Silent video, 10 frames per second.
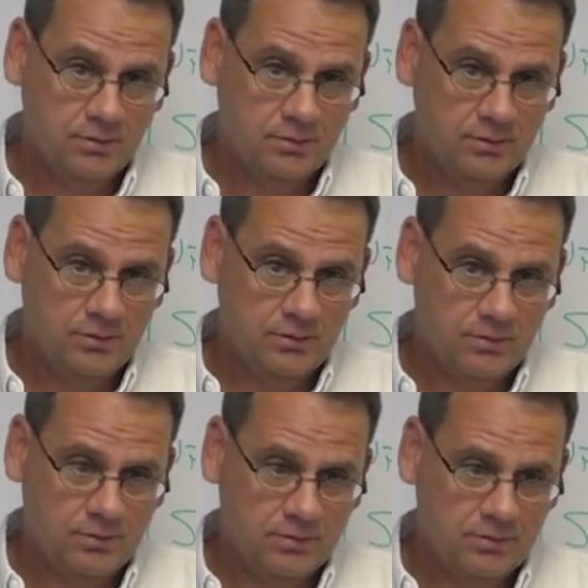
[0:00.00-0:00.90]
Sure.
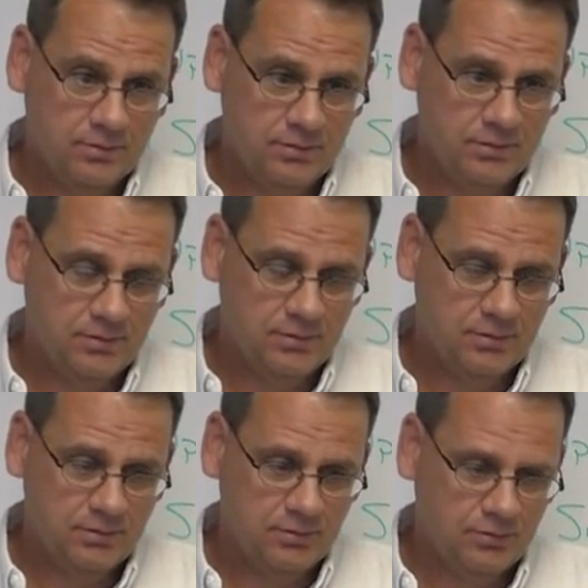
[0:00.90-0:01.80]

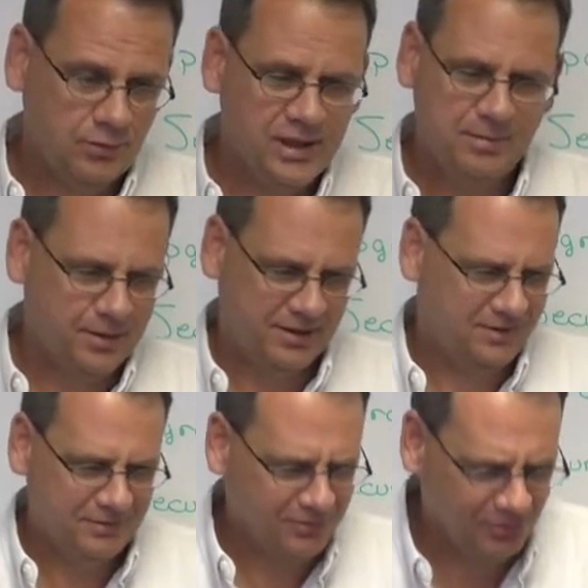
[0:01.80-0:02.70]
What am I?